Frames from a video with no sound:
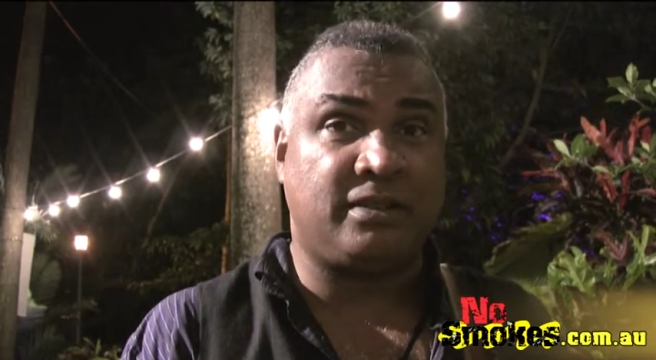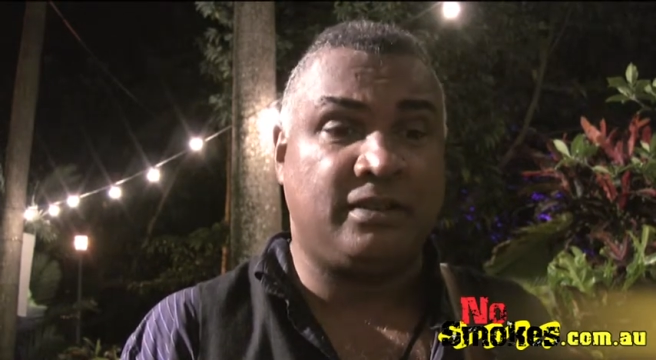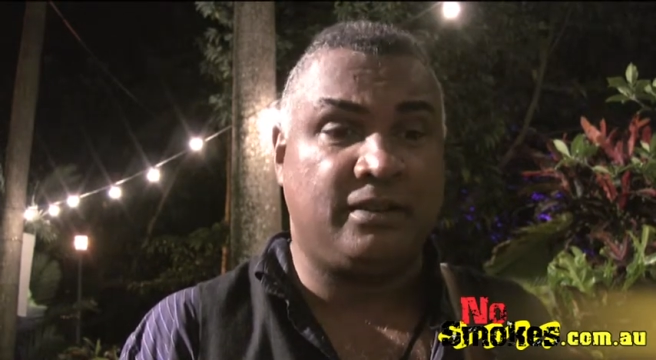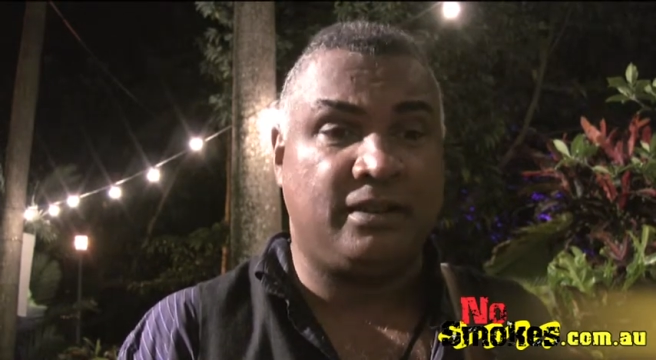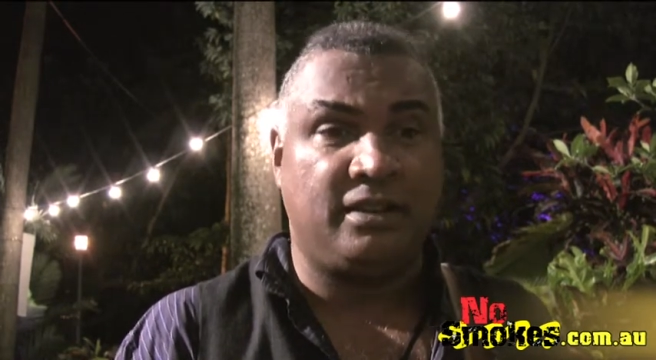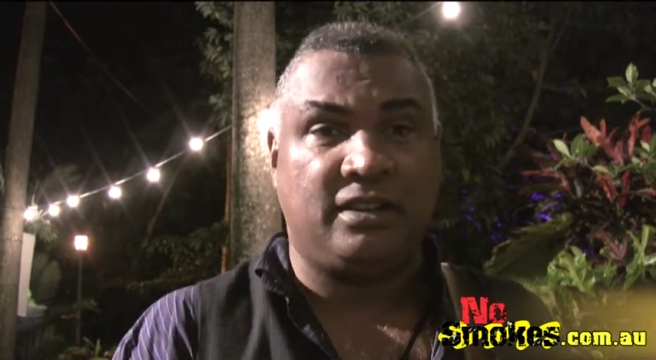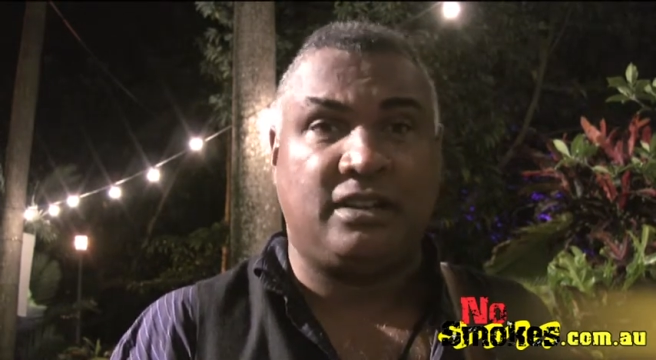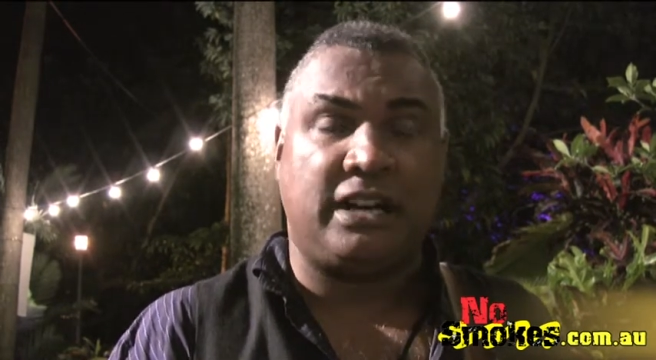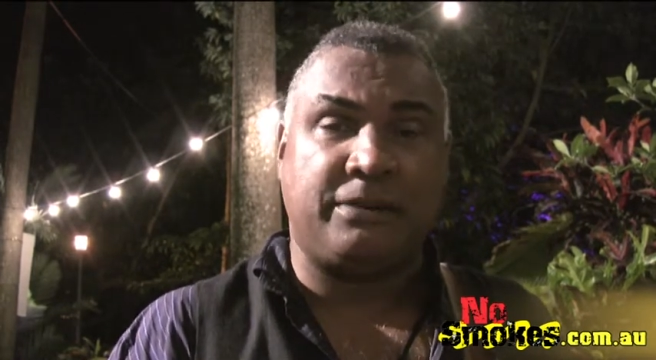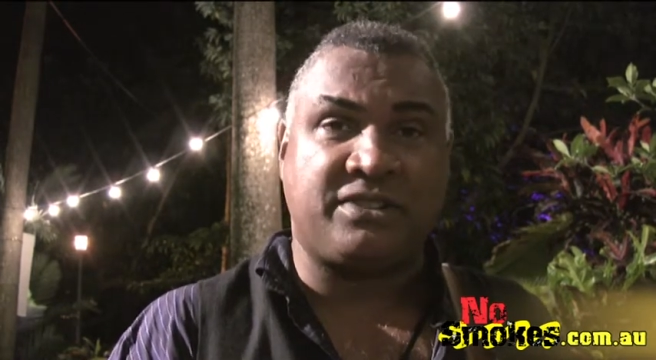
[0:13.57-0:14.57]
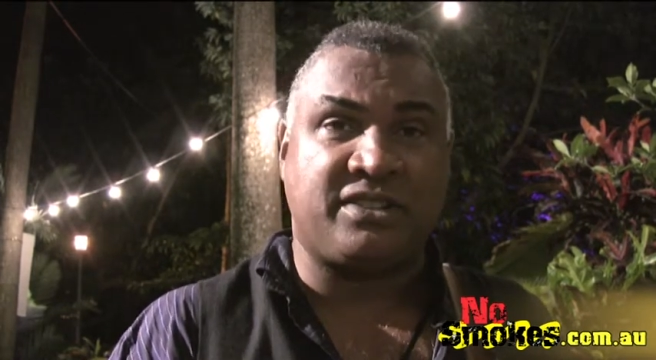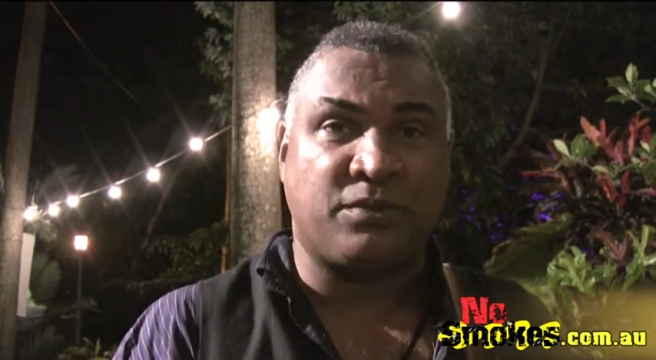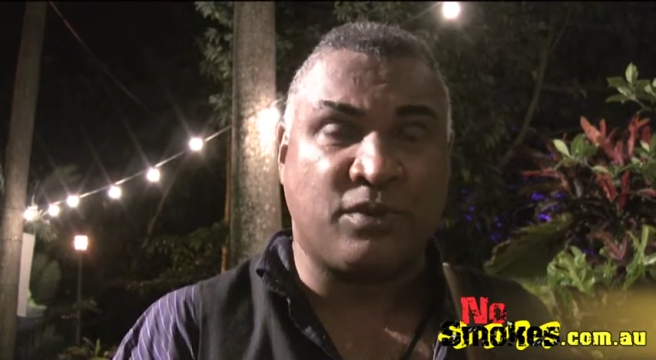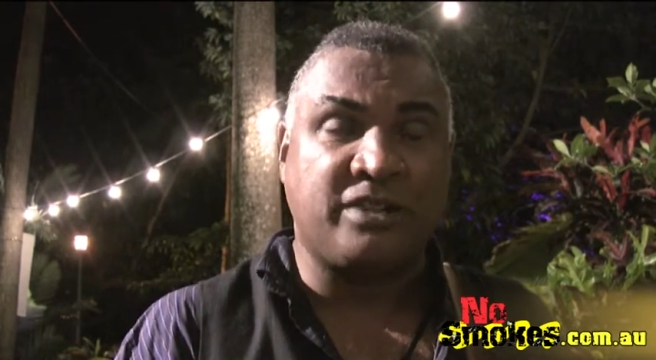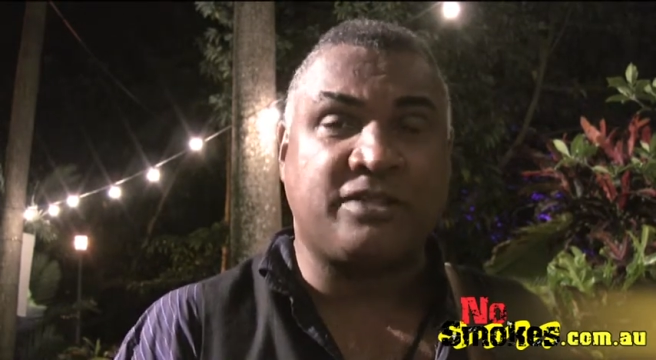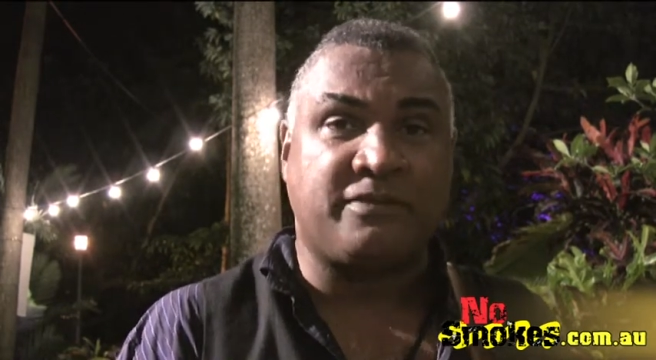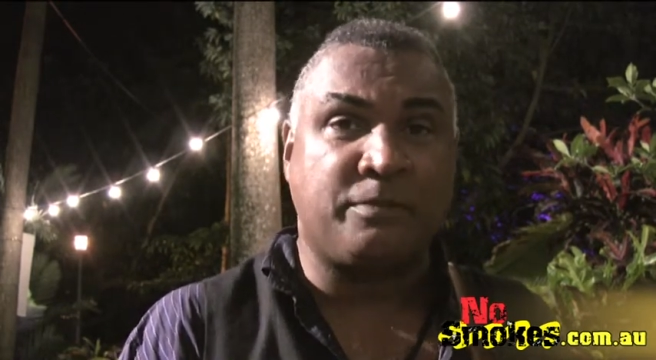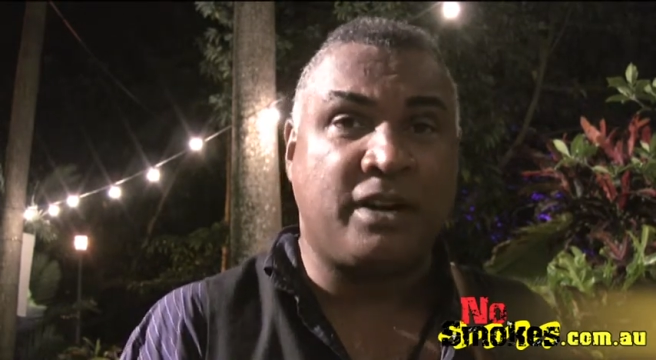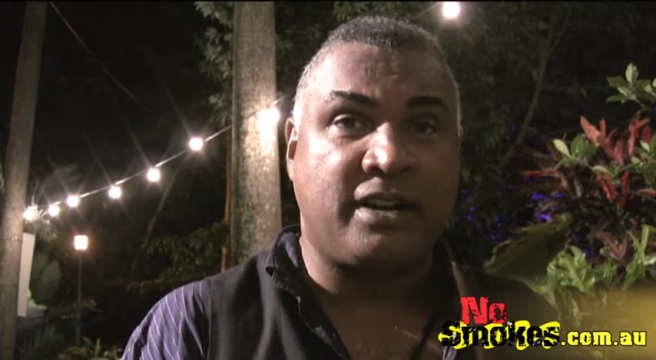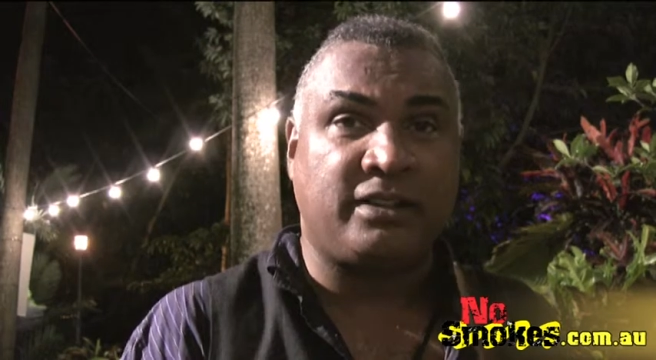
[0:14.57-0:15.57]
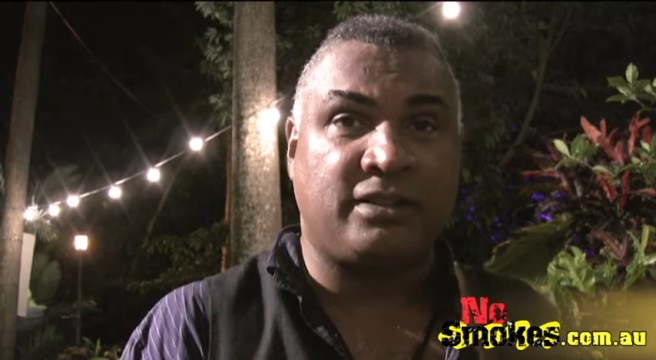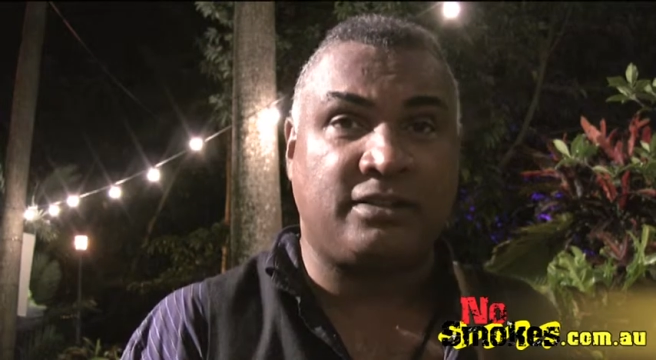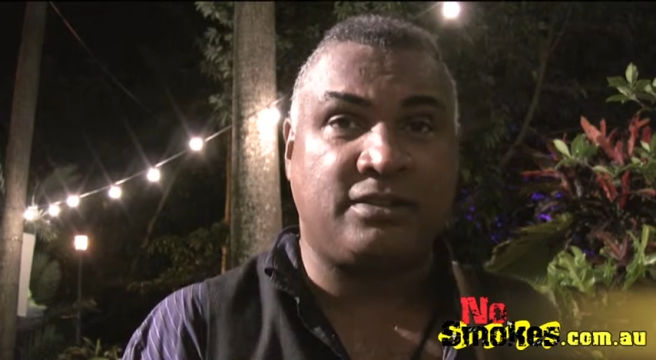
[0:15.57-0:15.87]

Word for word: I was the runt of my